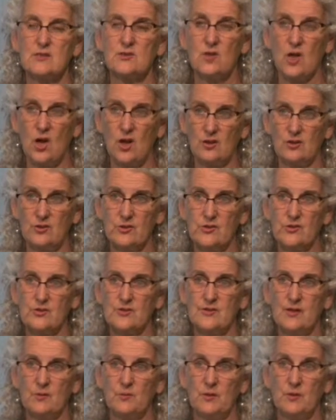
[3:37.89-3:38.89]
dollars
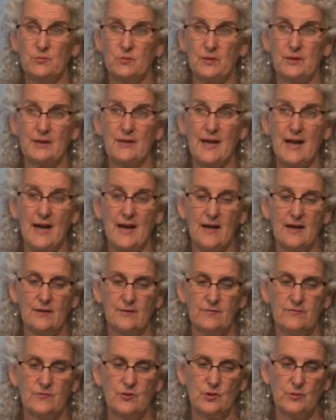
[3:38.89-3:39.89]
that we really had
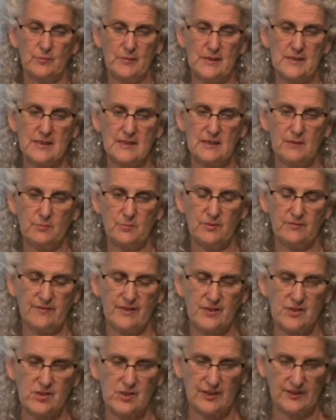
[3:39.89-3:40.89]
for obesity
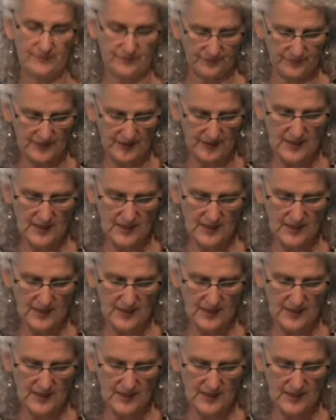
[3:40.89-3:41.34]
prevention.